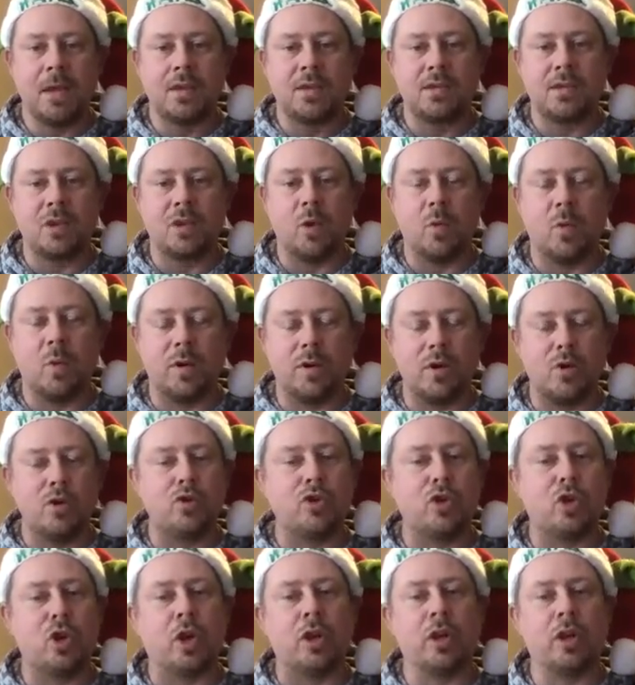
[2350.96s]
So when you
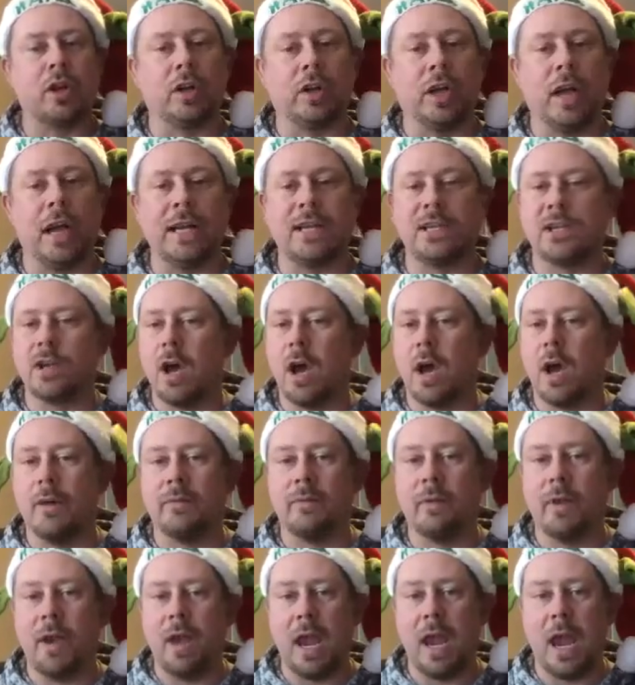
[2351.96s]
turn the lights
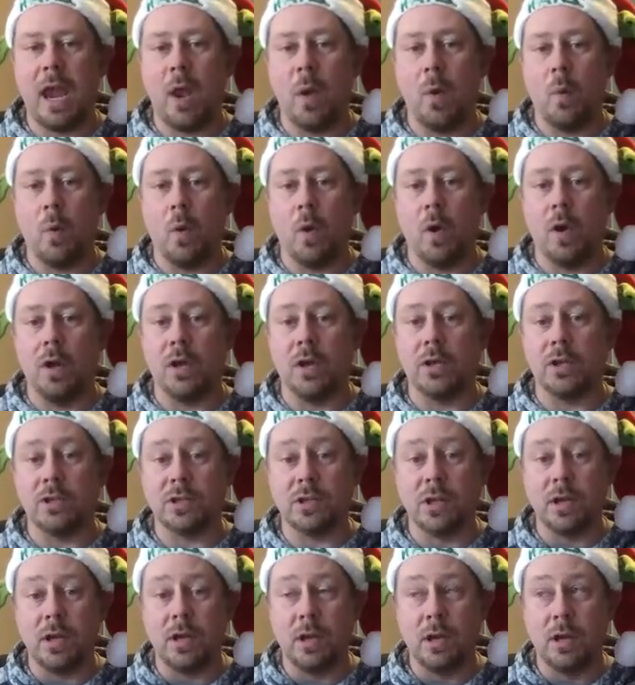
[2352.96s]
off, it
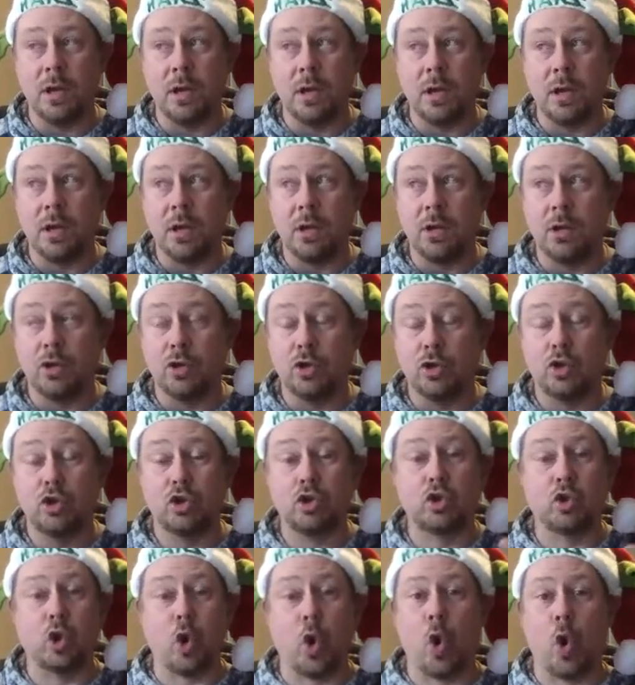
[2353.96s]
was
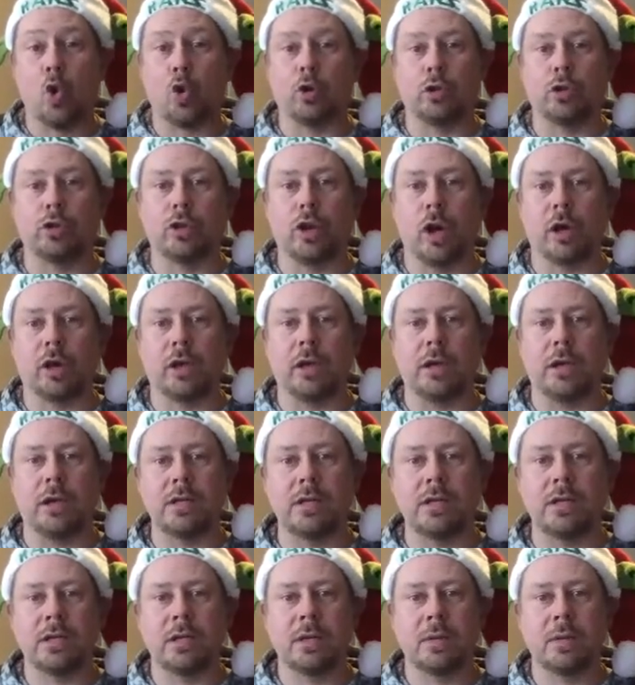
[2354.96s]
total darkness.